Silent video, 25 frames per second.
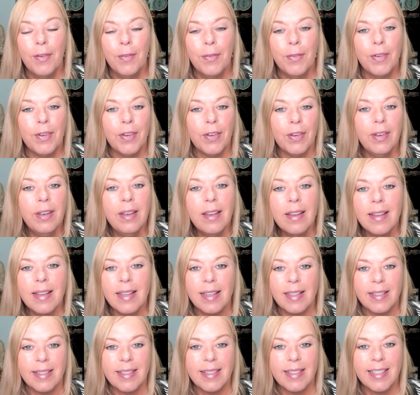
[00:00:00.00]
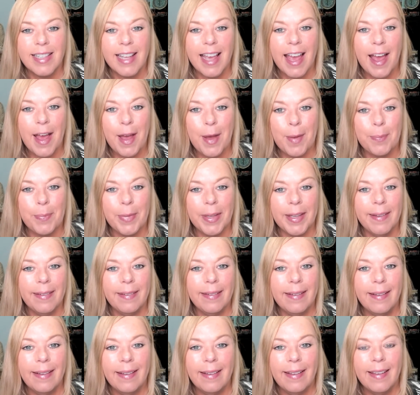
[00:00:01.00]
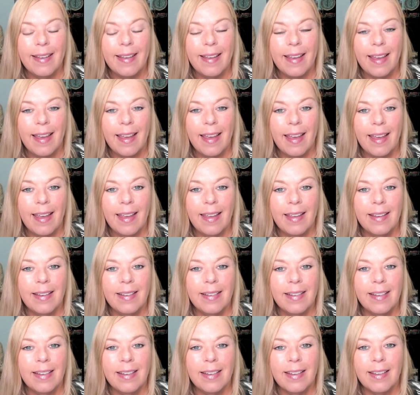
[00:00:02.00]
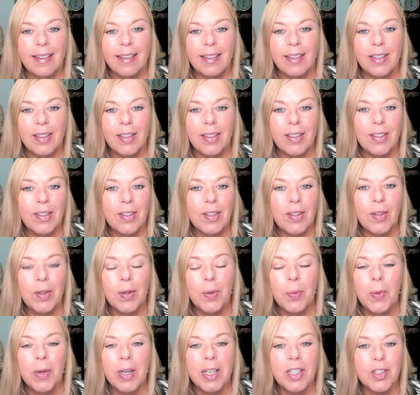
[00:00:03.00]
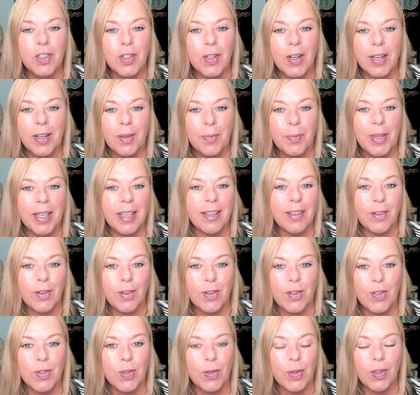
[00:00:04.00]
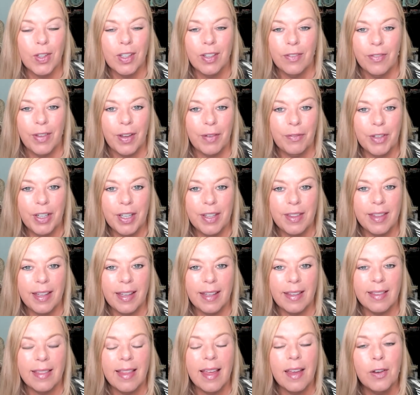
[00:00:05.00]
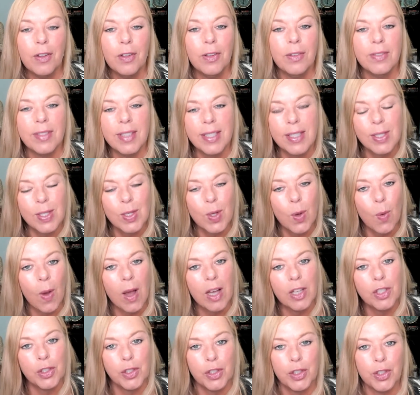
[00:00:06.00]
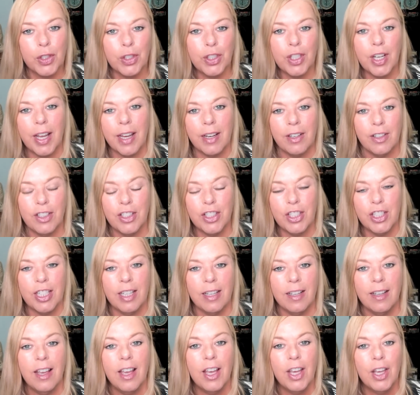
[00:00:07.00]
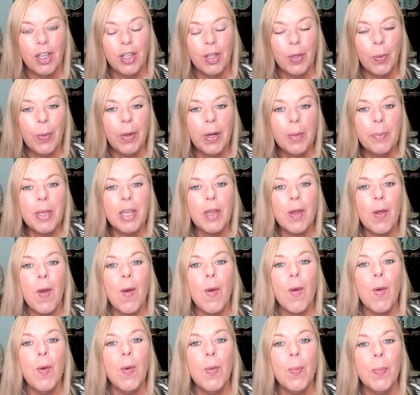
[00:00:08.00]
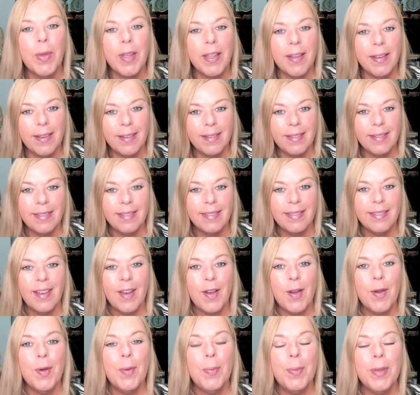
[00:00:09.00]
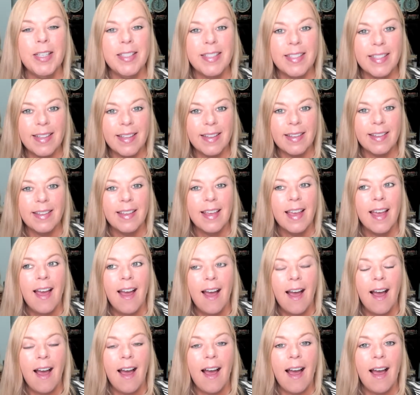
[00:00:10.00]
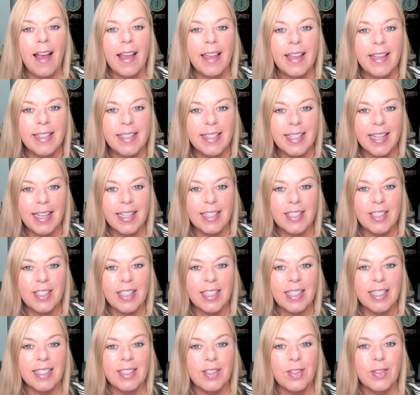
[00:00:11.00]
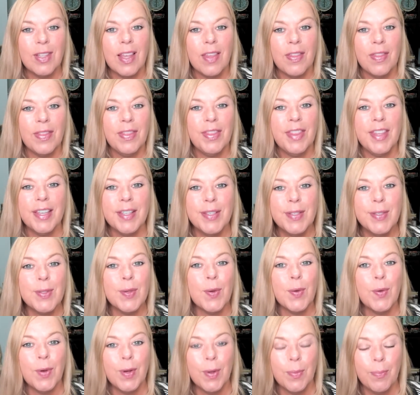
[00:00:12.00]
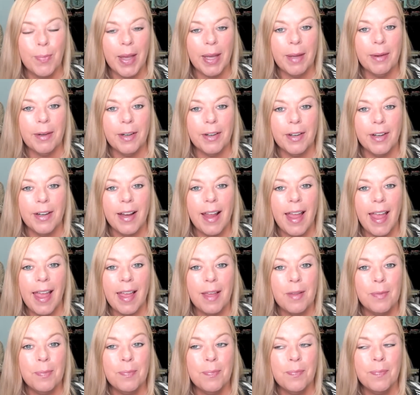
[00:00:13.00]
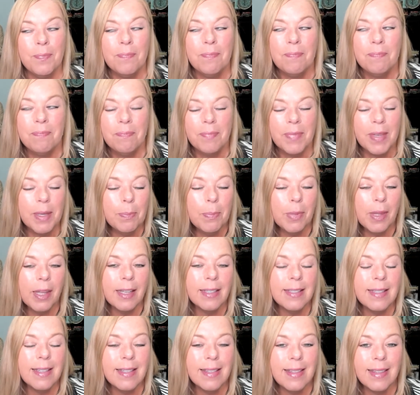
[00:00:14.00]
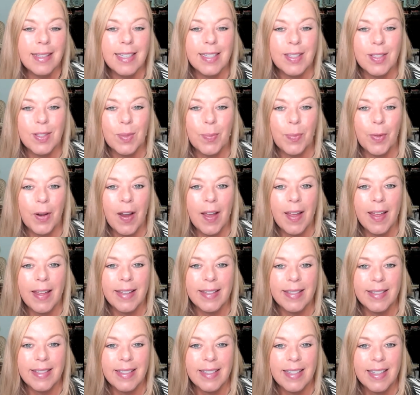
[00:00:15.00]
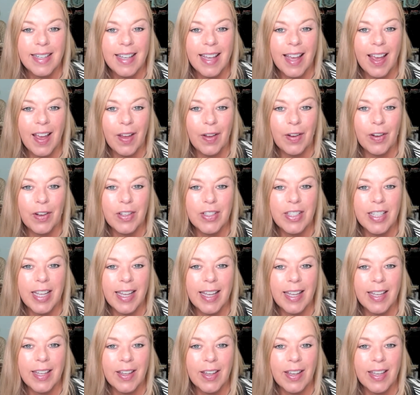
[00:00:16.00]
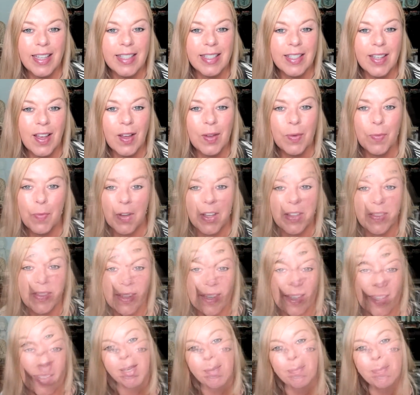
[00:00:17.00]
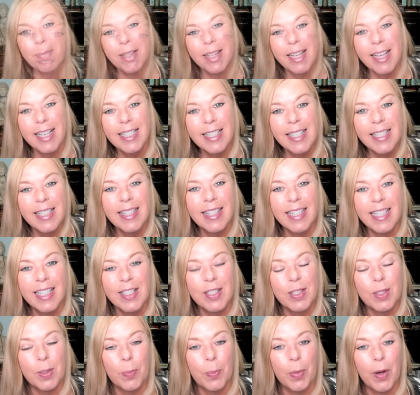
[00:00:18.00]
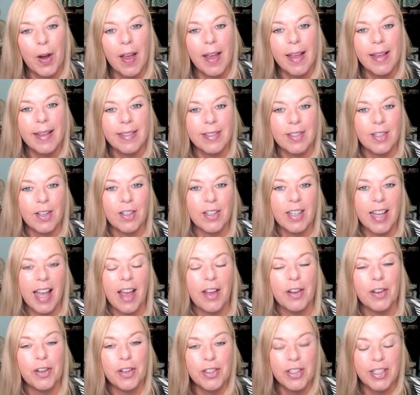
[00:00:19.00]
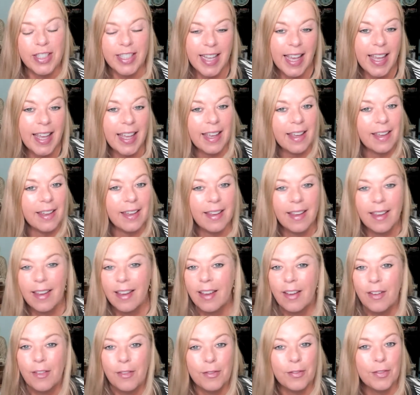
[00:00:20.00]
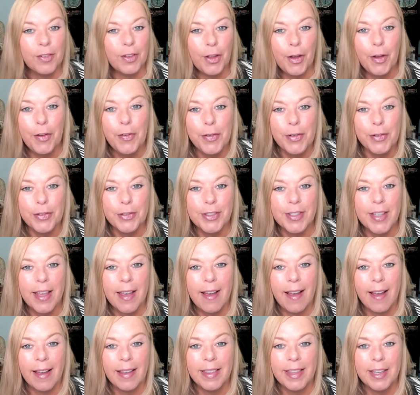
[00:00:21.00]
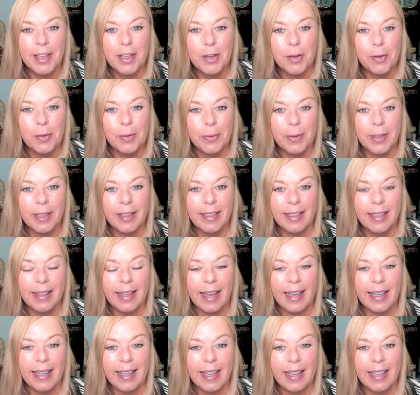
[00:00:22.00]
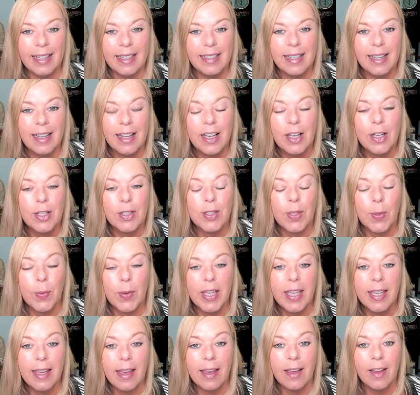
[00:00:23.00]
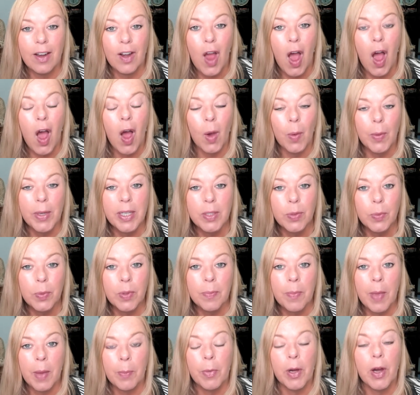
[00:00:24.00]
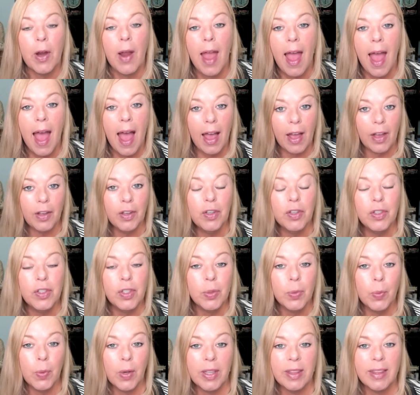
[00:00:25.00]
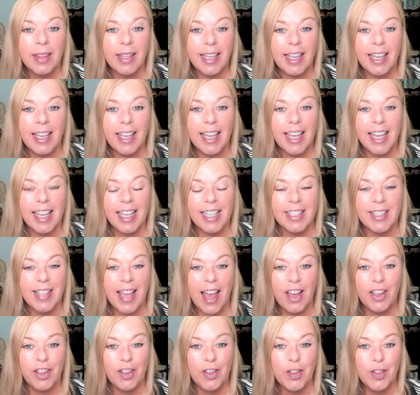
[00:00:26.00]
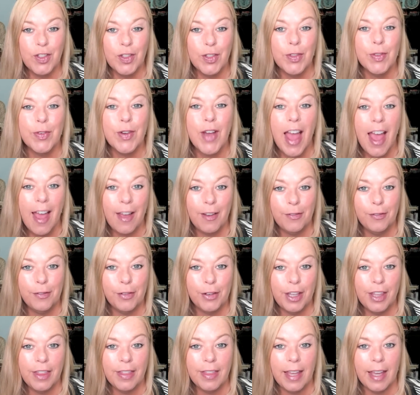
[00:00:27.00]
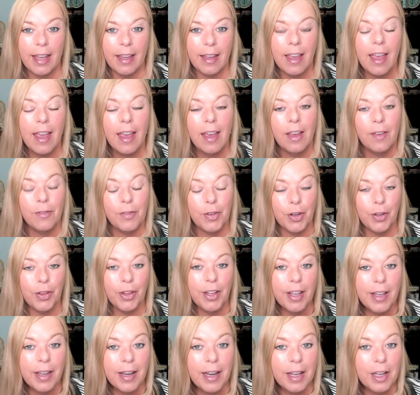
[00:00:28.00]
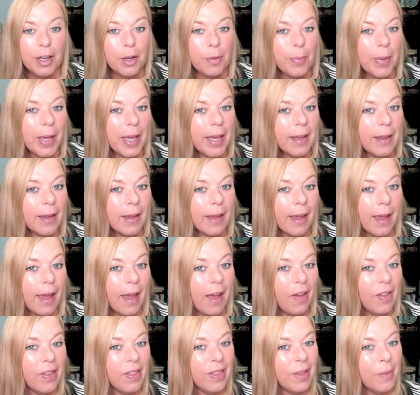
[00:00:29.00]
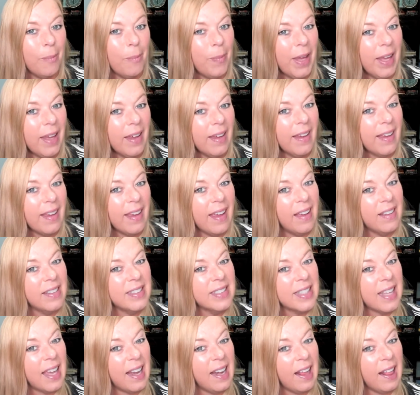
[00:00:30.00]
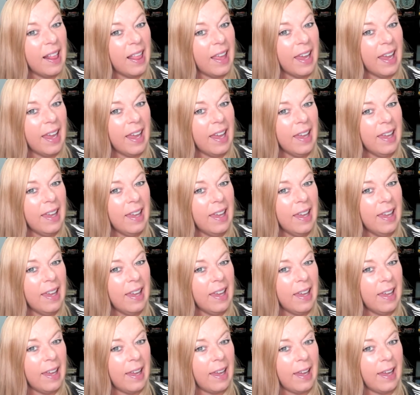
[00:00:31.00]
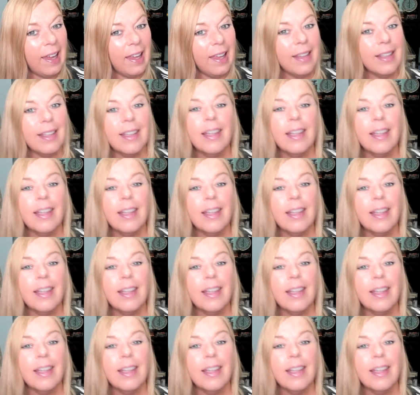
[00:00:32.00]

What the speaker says: goodness to happen. And you don't want to try to be in control of everything. That'll squash your energy. You want to be open to high intentions, this or better, and be pleasantly surprised how your day gets on with it. Be pleasantly surprised on how your day flows. I think you'll really like it. So again, always remember, how you do one thing is how you do everything. If you're looking at your bank account and the bank account's kind of like,